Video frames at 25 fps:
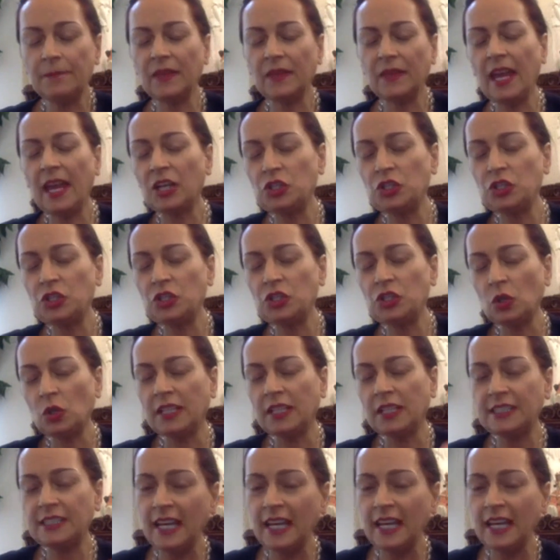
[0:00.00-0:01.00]

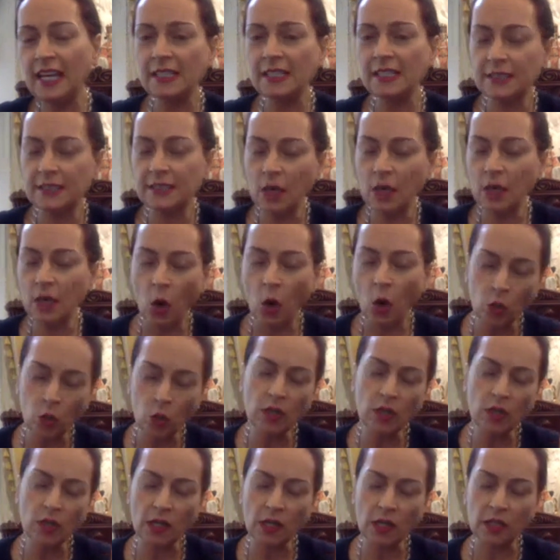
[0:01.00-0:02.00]
actually takes the
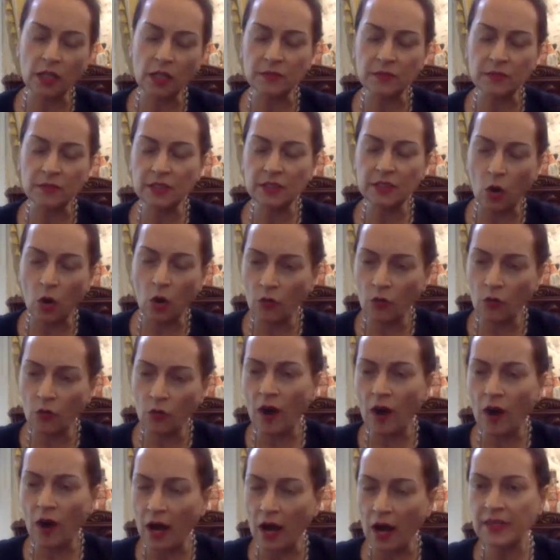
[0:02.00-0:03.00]
holograms of
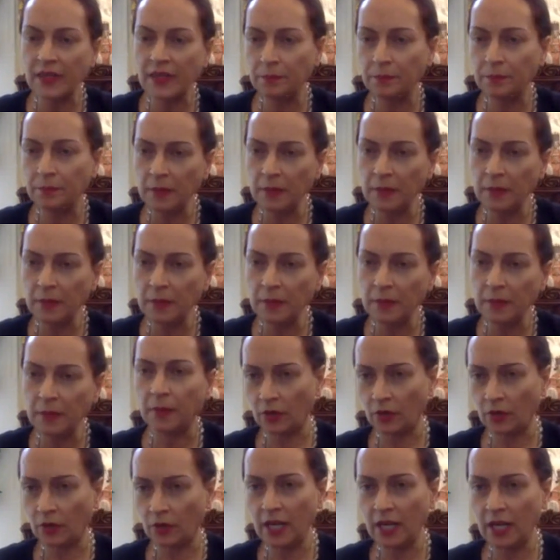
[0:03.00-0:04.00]
other people,
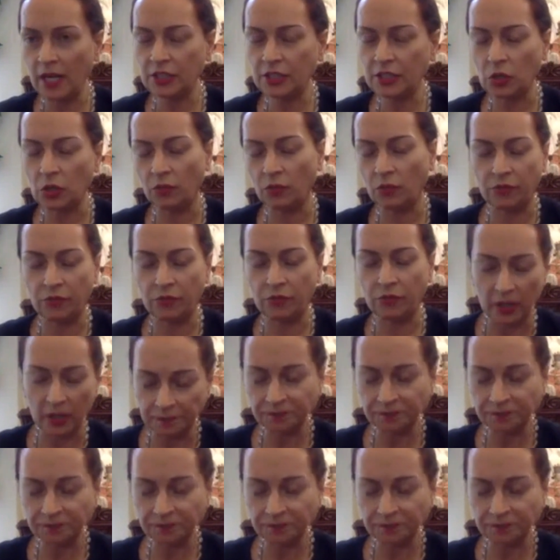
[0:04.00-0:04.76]
right, of